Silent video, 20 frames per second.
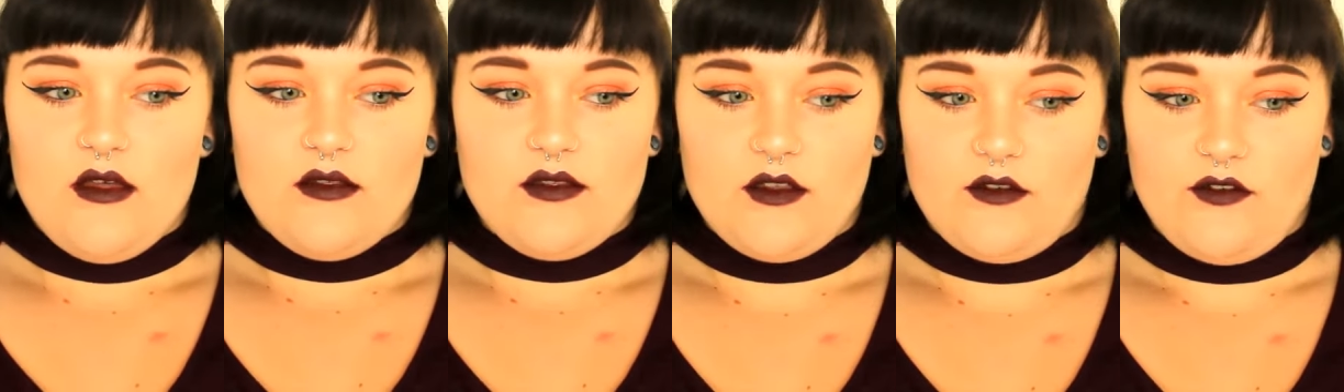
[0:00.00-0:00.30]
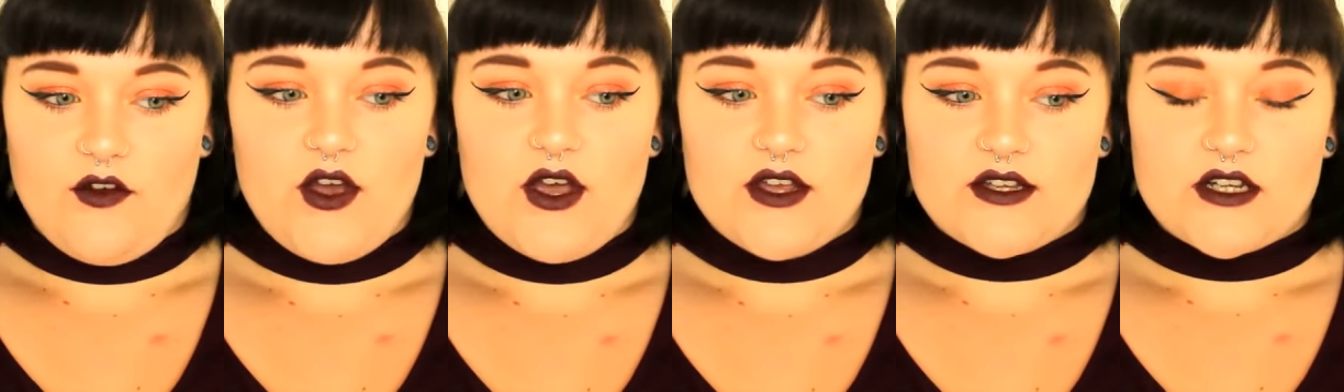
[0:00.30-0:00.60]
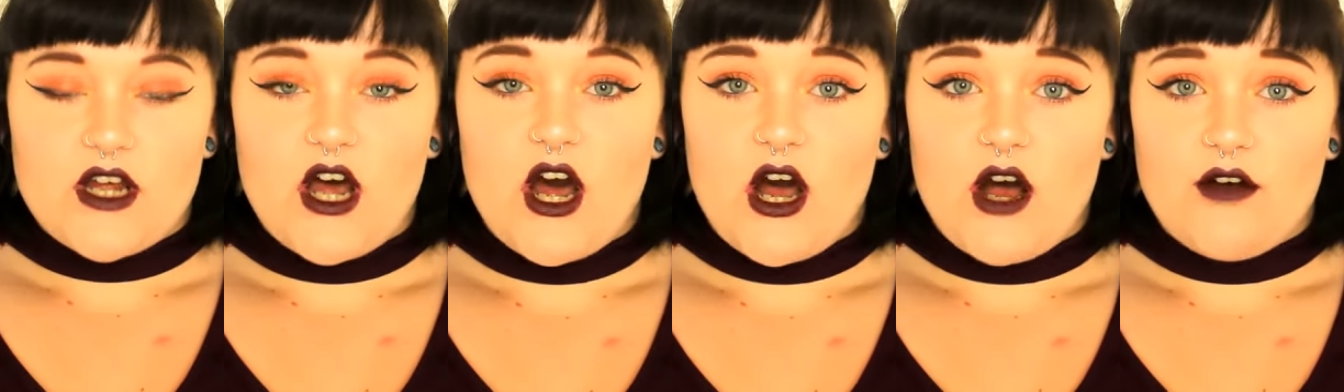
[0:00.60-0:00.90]
The
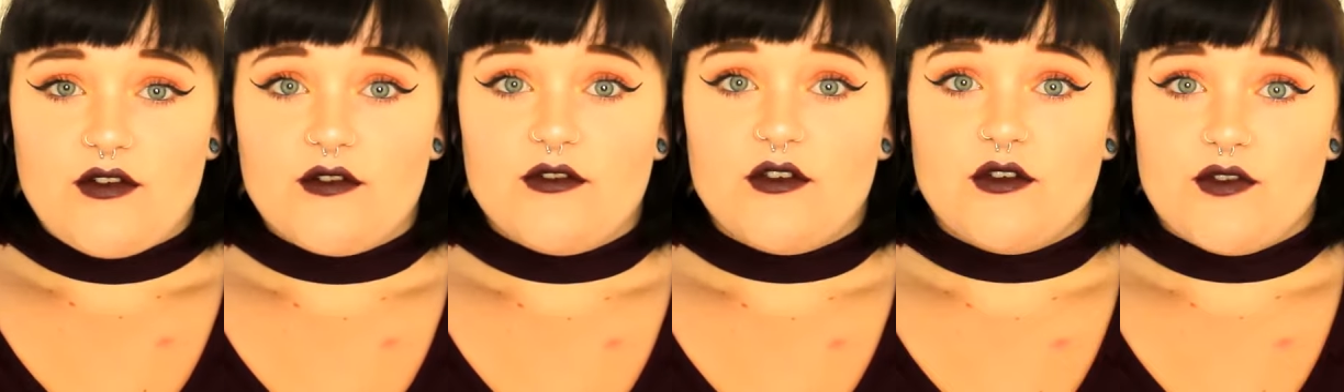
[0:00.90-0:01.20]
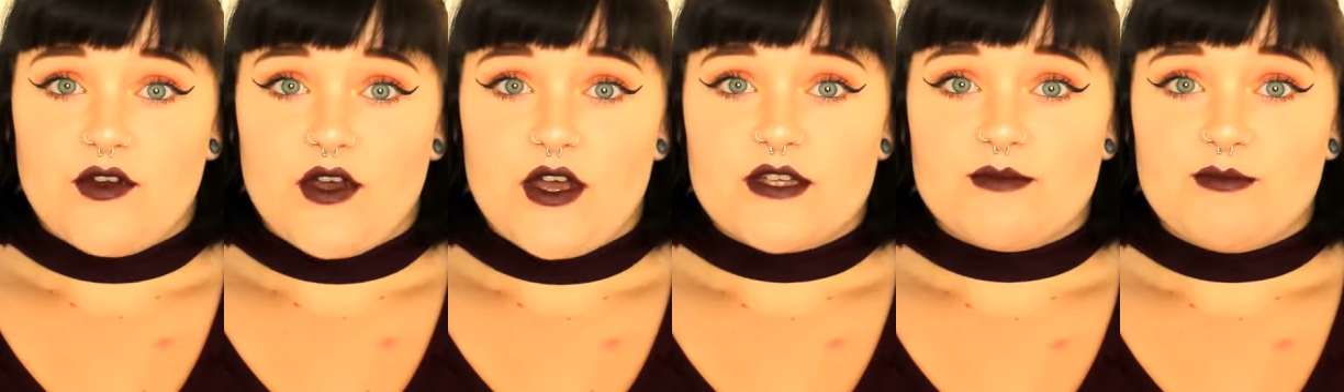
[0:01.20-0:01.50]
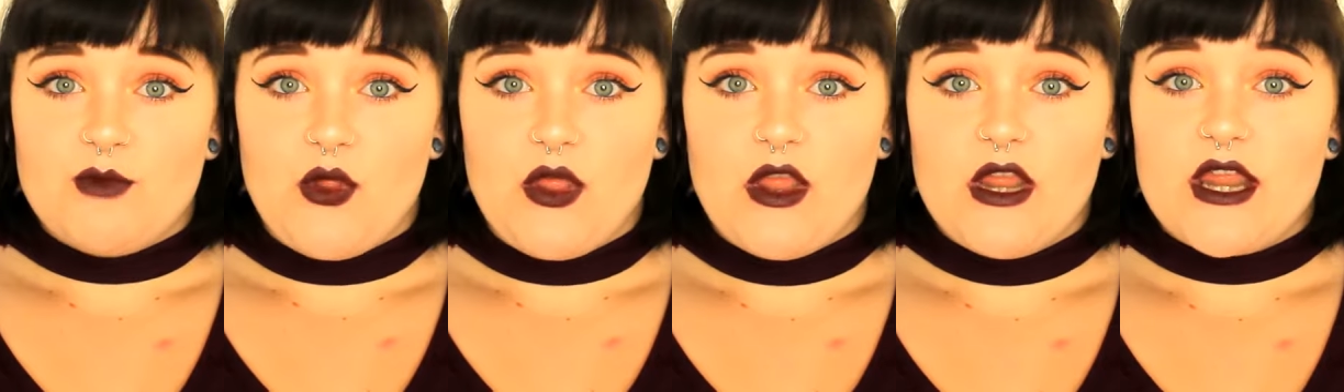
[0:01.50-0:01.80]
first half of your first
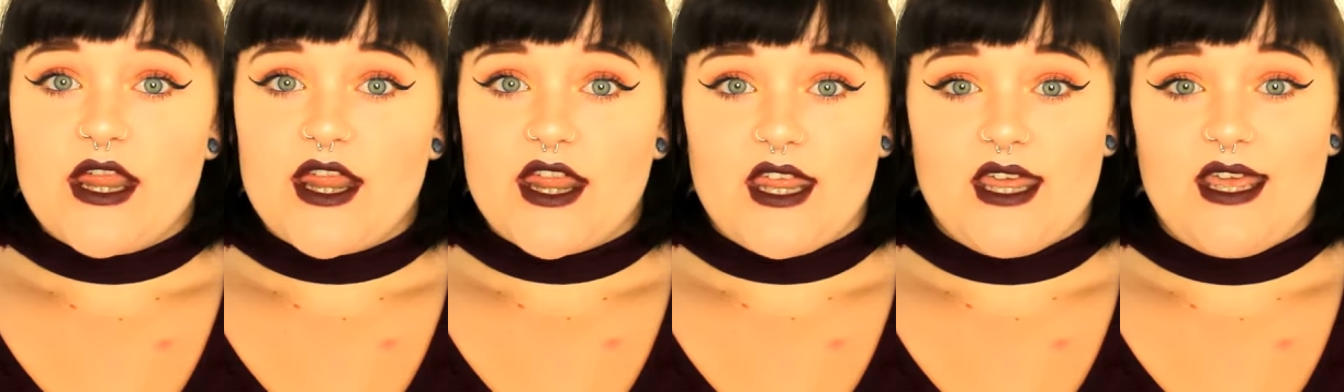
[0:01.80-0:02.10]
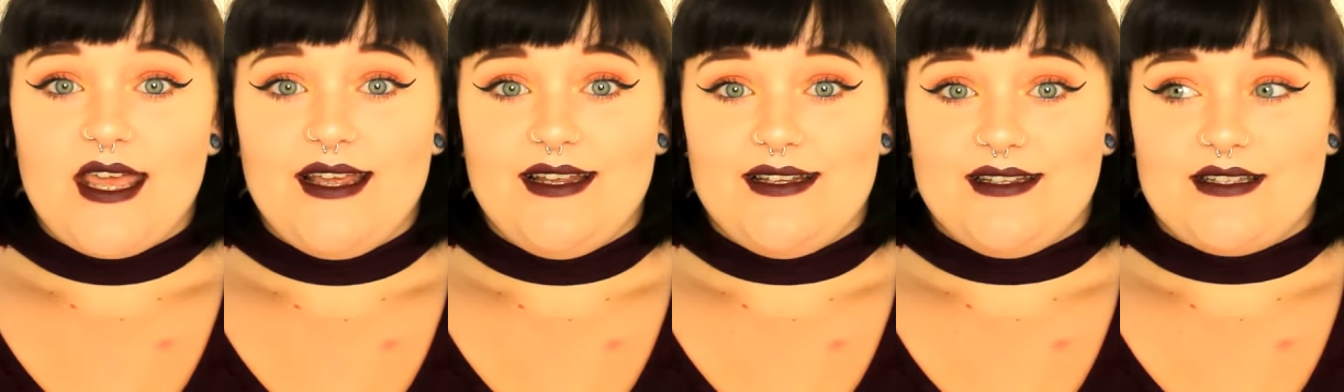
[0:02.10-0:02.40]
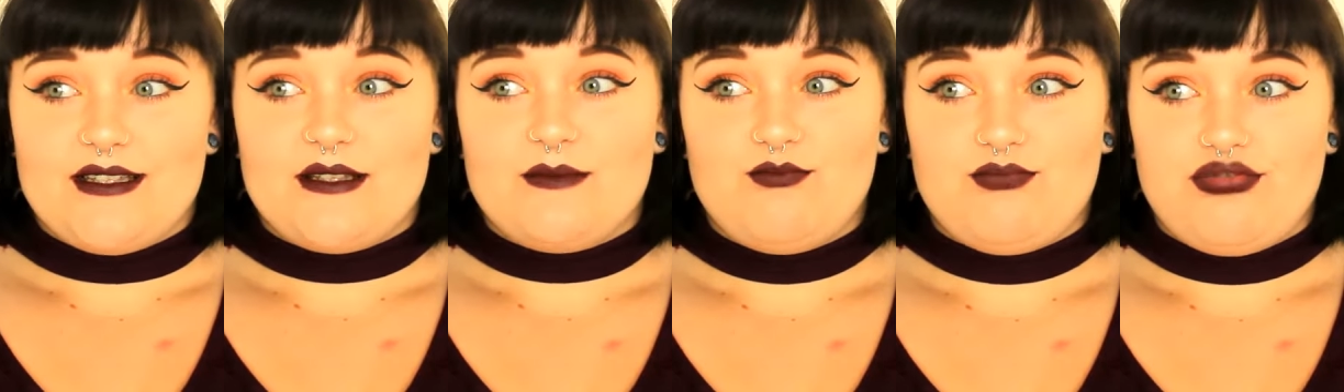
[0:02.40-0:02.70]
month
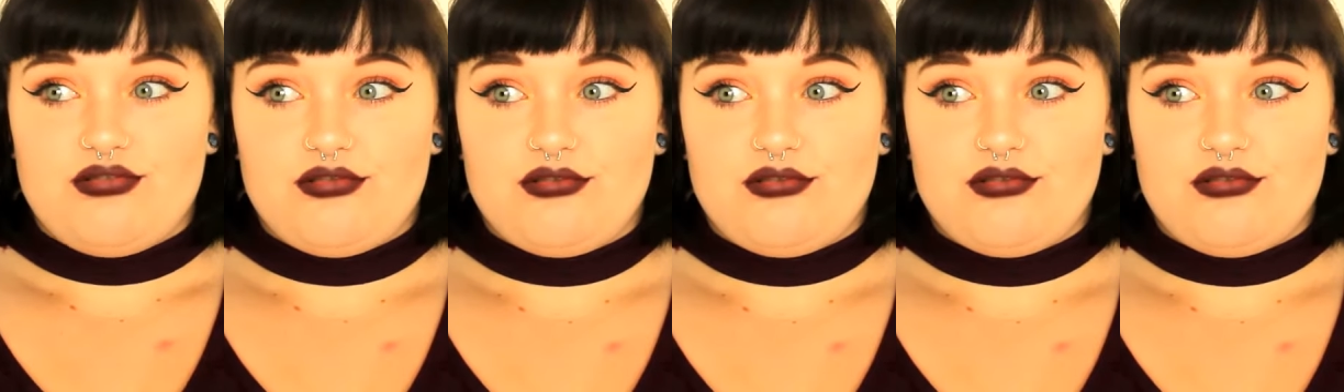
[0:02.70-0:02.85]
is